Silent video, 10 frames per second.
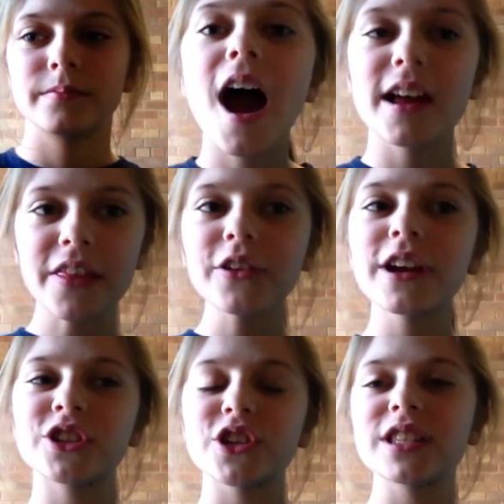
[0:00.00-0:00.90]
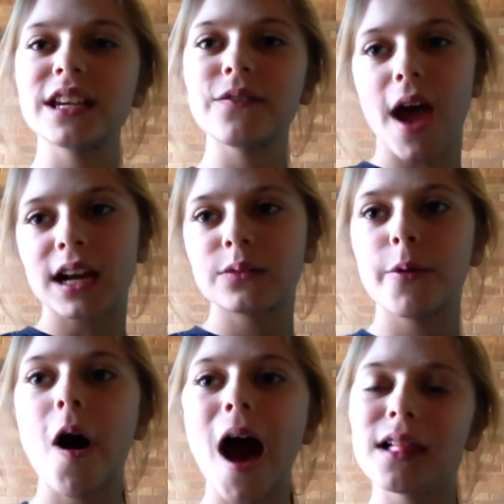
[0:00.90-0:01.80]
Another interesting fact
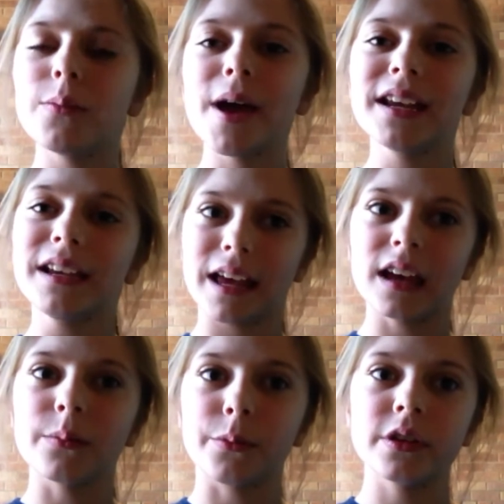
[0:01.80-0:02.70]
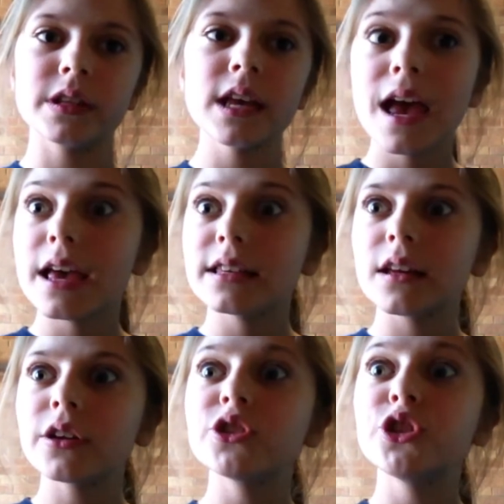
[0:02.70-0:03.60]
about hollow-bodied animals is
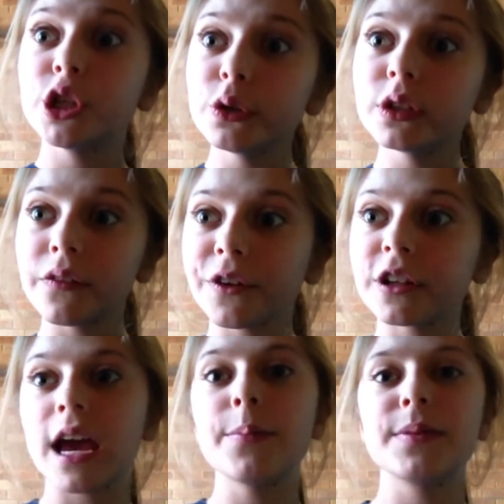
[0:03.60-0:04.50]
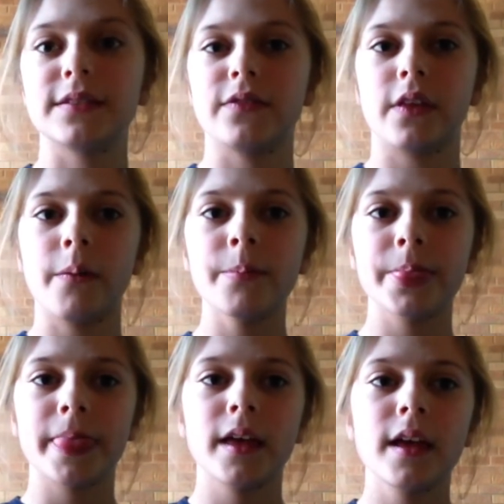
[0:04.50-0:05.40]
there are two different types of them.
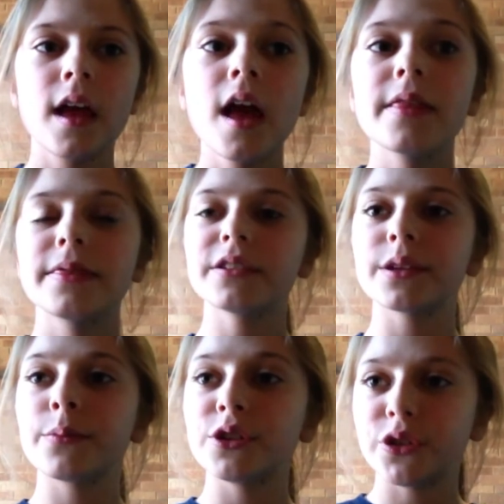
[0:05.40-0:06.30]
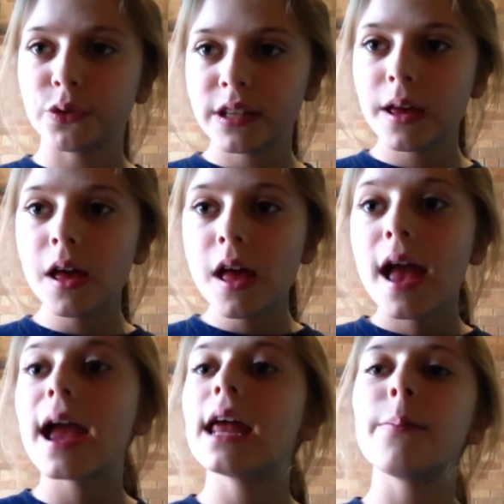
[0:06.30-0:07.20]
There's a medusa
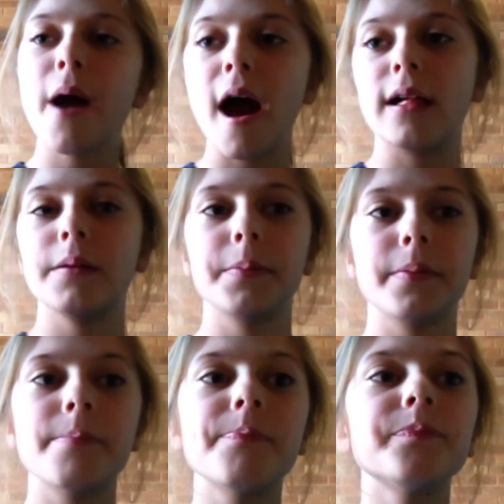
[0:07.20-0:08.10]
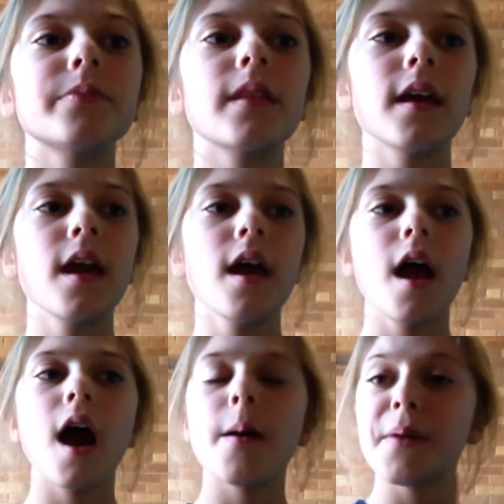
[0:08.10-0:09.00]
and a polyp.
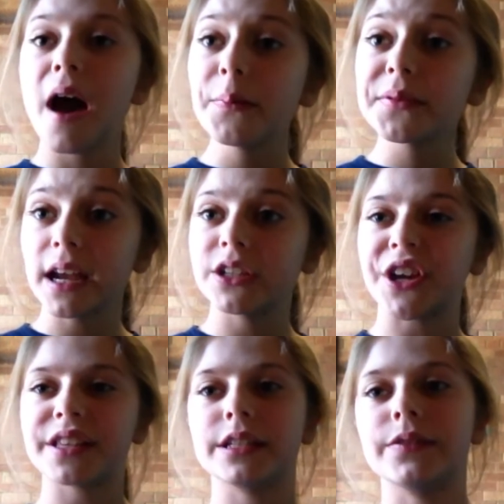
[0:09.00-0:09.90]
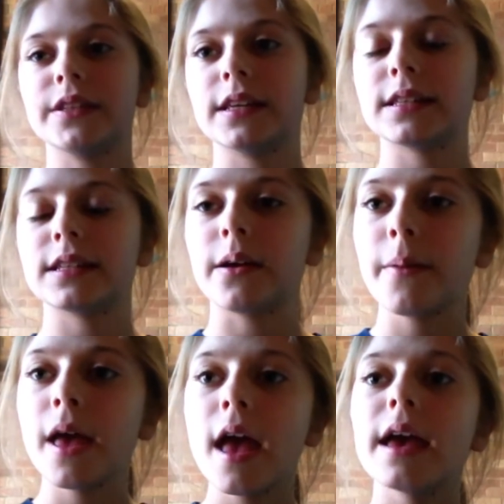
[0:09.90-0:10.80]
A polyp's digestive
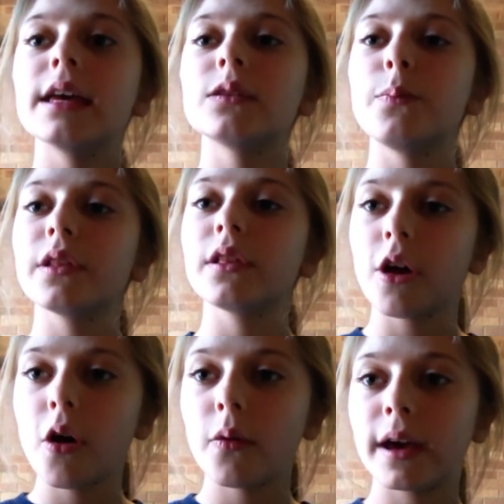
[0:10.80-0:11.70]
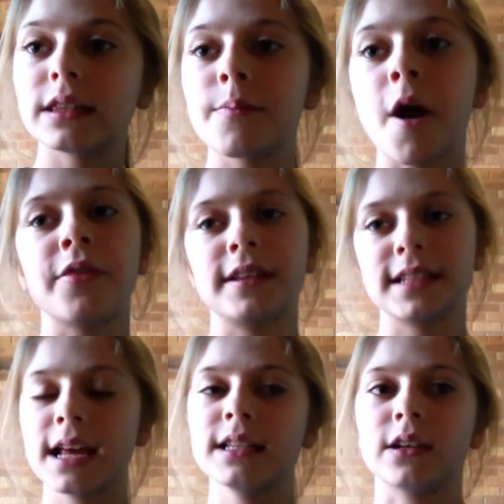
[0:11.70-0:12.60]
system is below its mouth and
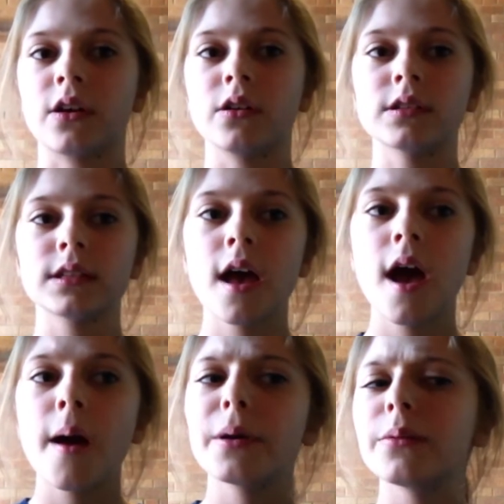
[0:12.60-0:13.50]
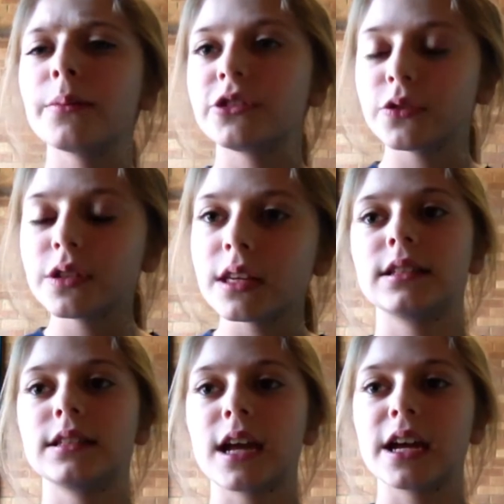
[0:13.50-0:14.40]
tentacles, but a medusa's
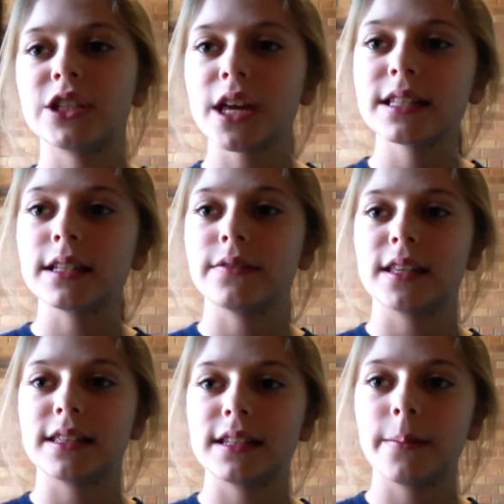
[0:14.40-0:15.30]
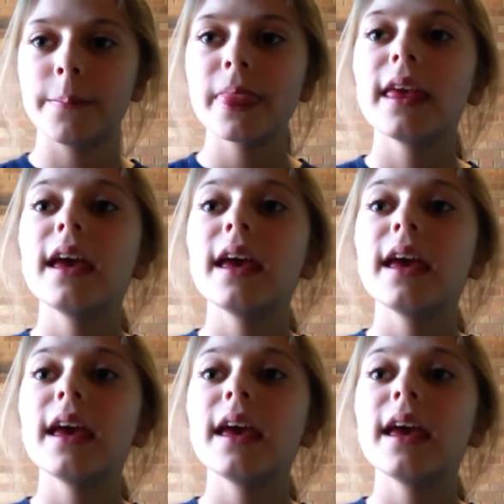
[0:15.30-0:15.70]
digestive system